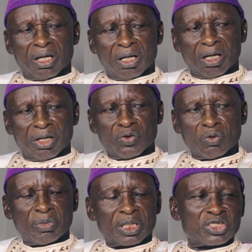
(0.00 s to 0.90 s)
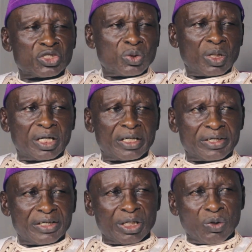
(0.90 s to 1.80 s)
to make sure
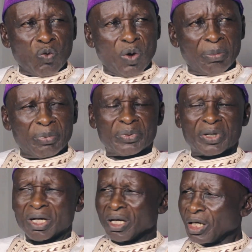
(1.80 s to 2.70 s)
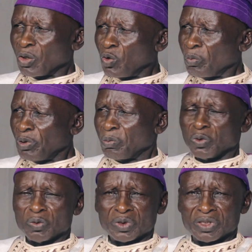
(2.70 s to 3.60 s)
they wipe Eggons
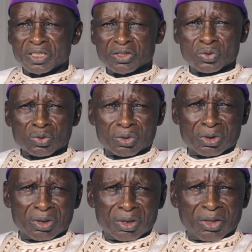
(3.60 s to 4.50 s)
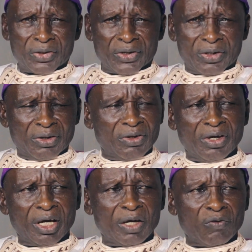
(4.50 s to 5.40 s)
people from this zone.
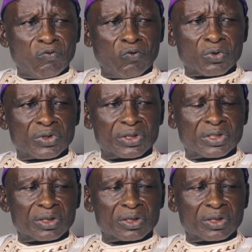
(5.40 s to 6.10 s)
Their efforts